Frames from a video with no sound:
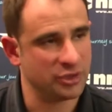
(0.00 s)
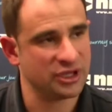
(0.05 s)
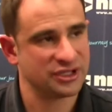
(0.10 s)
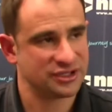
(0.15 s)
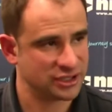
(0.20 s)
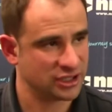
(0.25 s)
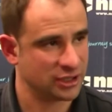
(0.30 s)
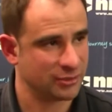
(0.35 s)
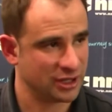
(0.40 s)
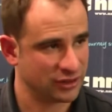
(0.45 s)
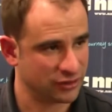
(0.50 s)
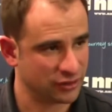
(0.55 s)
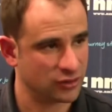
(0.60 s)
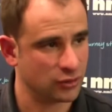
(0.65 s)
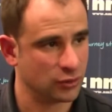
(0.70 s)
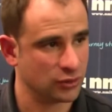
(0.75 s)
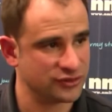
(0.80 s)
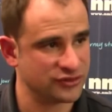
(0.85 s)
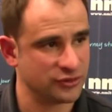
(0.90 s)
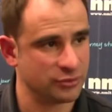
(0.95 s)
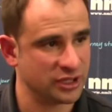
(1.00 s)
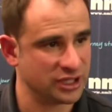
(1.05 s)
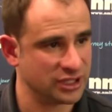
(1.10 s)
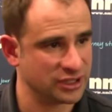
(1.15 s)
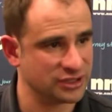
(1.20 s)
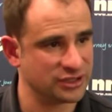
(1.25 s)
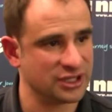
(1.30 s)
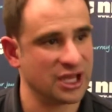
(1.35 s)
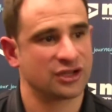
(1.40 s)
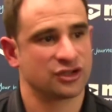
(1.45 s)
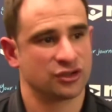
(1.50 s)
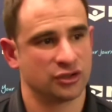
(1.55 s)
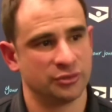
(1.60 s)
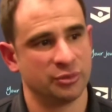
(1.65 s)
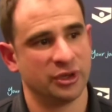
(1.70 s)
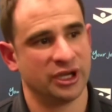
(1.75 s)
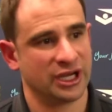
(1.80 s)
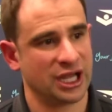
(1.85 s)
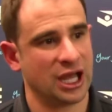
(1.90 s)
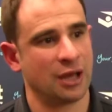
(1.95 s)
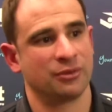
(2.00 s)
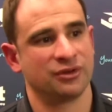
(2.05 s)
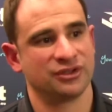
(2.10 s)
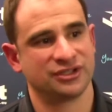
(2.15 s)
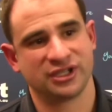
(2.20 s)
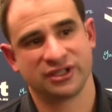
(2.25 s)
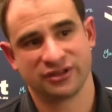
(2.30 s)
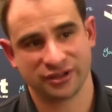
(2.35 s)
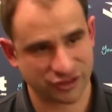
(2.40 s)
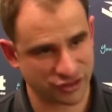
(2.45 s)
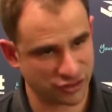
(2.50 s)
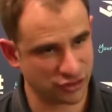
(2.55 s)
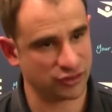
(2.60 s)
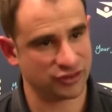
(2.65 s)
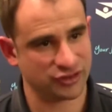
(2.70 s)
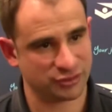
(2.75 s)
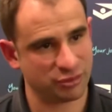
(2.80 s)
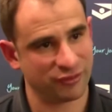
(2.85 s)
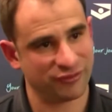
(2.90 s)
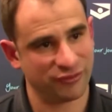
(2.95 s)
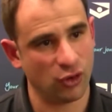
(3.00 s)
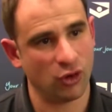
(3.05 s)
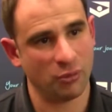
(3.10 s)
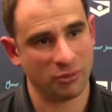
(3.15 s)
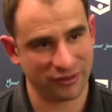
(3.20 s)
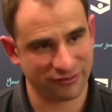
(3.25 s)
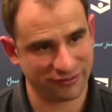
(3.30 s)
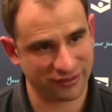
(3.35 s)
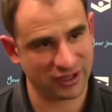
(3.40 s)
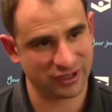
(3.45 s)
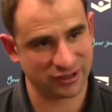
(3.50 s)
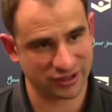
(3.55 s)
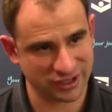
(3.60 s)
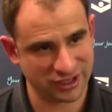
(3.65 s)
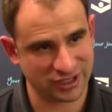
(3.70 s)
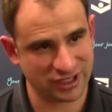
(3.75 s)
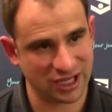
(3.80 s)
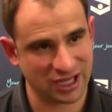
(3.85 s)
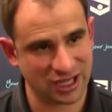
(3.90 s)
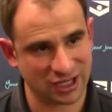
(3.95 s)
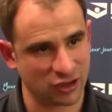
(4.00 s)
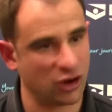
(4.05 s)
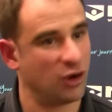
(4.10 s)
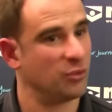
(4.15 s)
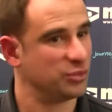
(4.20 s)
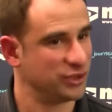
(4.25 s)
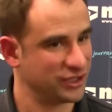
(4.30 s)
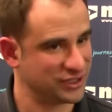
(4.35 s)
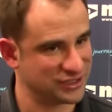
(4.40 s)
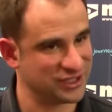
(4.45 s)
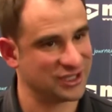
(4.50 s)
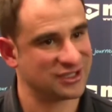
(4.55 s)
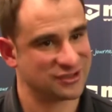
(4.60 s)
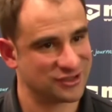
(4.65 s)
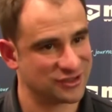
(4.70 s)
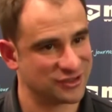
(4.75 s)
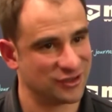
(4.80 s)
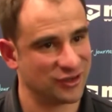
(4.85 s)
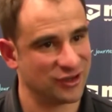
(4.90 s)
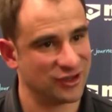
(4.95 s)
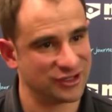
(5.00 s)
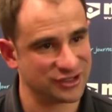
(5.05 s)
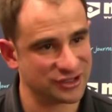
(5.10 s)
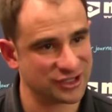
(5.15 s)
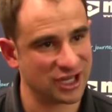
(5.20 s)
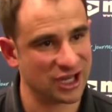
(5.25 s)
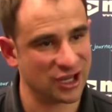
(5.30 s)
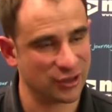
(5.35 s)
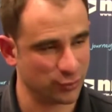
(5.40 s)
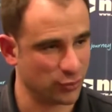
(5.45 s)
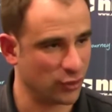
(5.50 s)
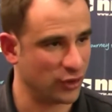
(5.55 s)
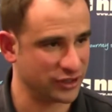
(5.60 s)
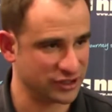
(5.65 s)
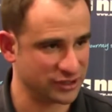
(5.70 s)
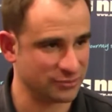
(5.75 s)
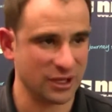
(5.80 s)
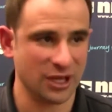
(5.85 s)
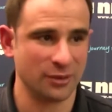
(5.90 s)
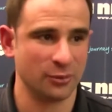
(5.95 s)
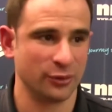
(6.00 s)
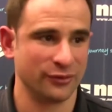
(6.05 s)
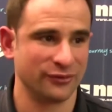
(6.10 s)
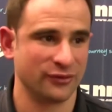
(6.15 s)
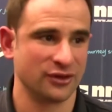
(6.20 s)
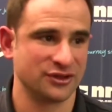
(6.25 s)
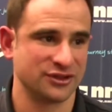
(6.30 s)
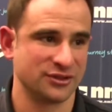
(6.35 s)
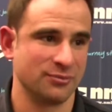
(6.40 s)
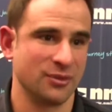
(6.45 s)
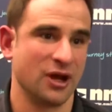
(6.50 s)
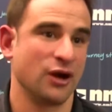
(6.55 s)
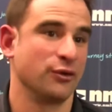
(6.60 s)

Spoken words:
best thing about the course for me is actually being able to see the students perform a fairly complex exercise. Right at the moment we've got some